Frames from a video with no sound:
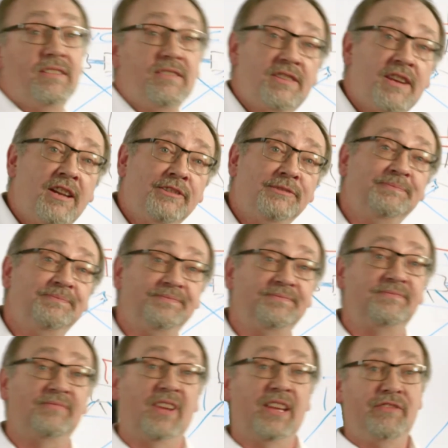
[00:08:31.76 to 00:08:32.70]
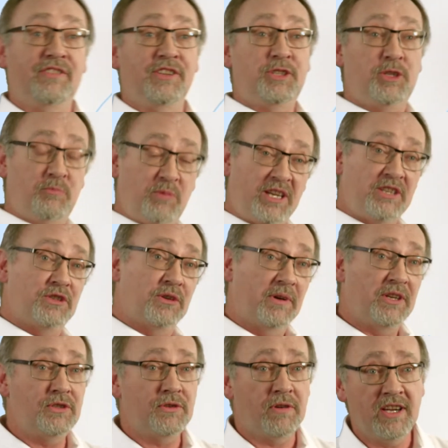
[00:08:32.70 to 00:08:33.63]
So if this has piqued your
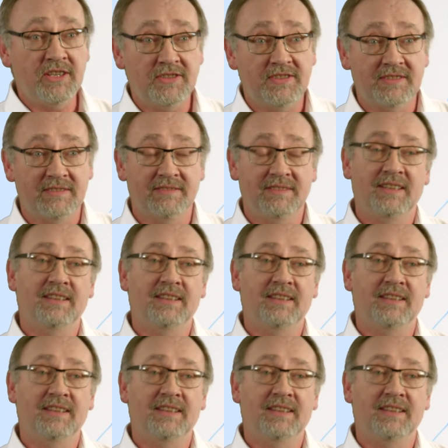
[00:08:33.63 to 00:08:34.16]
interest